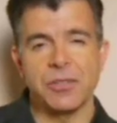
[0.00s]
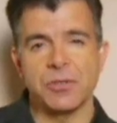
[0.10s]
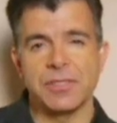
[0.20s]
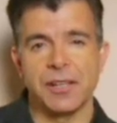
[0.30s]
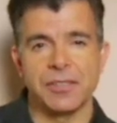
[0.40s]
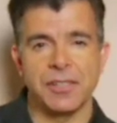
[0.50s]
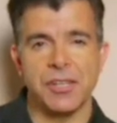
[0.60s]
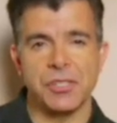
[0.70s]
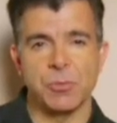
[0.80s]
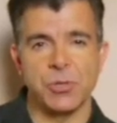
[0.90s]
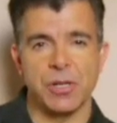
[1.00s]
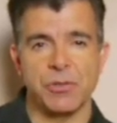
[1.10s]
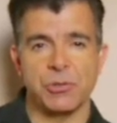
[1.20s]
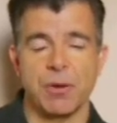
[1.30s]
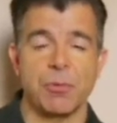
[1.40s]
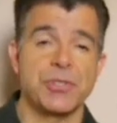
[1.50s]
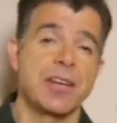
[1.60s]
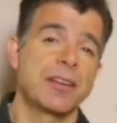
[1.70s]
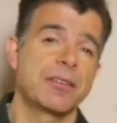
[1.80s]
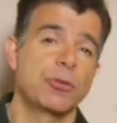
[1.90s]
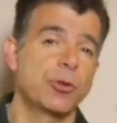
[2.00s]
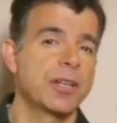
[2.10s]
your Delta customer service representative who